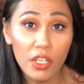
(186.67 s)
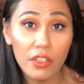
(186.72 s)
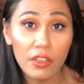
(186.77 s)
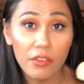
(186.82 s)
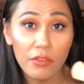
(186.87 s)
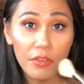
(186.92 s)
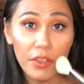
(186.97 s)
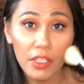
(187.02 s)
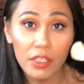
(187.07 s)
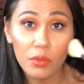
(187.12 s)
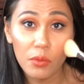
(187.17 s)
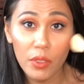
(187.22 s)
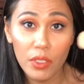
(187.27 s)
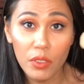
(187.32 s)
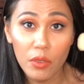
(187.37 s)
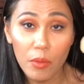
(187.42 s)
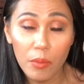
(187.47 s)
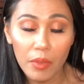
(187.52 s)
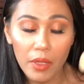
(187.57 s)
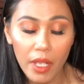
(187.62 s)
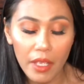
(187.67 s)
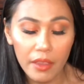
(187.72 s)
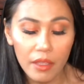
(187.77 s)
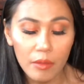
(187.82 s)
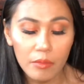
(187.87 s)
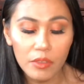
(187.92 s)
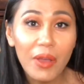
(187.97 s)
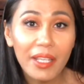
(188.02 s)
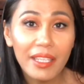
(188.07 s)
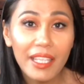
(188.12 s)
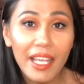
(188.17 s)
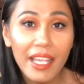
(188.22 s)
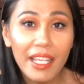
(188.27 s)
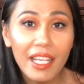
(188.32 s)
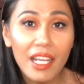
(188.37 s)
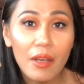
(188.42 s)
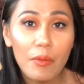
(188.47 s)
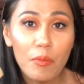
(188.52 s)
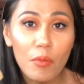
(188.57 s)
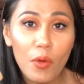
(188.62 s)
on the face when you apply them. I
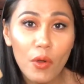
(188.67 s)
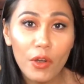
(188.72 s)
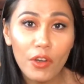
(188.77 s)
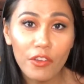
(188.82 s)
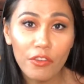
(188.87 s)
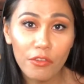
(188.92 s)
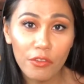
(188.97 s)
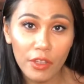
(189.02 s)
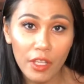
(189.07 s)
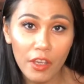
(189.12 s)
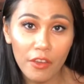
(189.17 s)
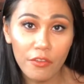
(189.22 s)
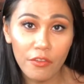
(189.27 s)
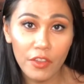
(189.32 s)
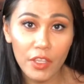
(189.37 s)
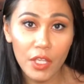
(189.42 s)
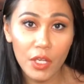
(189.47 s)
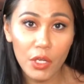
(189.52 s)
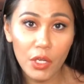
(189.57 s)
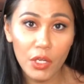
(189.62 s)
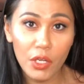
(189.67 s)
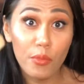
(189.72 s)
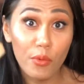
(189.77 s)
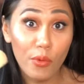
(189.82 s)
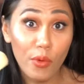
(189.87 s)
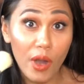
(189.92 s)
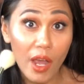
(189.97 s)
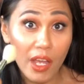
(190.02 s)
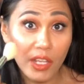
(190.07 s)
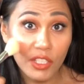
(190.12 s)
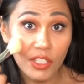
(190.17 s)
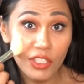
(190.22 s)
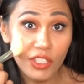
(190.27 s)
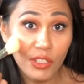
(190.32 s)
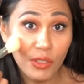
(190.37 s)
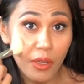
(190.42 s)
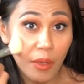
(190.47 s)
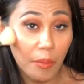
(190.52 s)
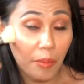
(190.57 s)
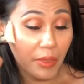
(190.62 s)
like a more fluffier brush
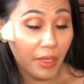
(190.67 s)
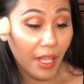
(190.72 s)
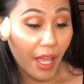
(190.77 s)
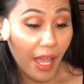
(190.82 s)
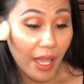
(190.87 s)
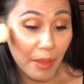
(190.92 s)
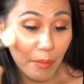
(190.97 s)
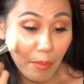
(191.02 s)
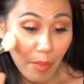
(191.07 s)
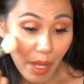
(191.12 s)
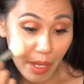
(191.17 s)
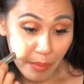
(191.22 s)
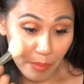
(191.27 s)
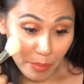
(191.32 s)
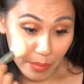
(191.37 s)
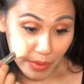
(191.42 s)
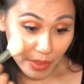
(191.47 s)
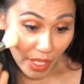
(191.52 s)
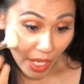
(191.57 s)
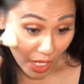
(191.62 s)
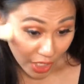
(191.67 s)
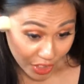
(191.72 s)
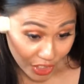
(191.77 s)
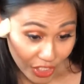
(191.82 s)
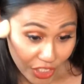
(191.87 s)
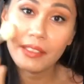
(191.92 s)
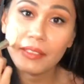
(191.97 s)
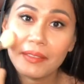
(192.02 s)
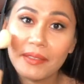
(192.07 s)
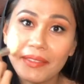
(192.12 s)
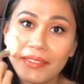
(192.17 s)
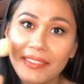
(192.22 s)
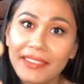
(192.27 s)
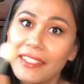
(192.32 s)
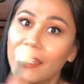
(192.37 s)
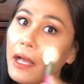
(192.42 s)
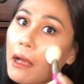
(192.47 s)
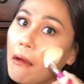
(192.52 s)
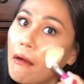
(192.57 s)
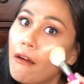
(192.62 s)
to apply my blush.
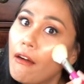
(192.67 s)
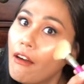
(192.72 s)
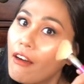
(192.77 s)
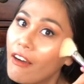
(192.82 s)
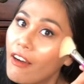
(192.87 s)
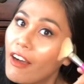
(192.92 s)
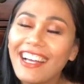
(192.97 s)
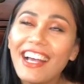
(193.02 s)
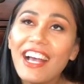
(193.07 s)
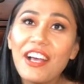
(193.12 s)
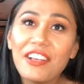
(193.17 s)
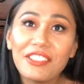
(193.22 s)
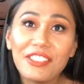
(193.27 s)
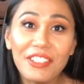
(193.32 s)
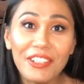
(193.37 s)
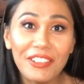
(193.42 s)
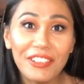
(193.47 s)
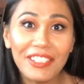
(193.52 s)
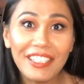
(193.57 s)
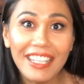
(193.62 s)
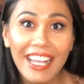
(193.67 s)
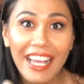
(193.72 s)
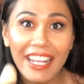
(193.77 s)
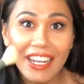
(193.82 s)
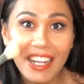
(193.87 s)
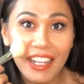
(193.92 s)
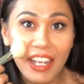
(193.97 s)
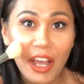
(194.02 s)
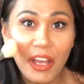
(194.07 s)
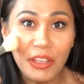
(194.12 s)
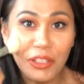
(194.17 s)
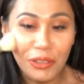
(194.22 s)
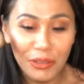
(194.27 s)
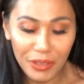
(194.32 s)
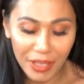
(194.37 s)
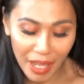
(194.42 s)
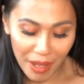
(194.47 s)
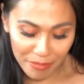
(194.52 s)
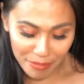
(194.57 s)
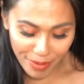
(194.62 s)
Oh, so glad I got through
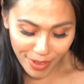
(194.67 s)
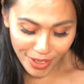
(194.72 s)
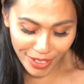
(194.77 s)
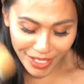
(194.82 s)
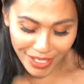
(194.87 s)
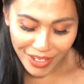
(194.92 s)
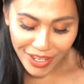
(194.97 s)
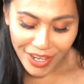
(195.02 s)
that part.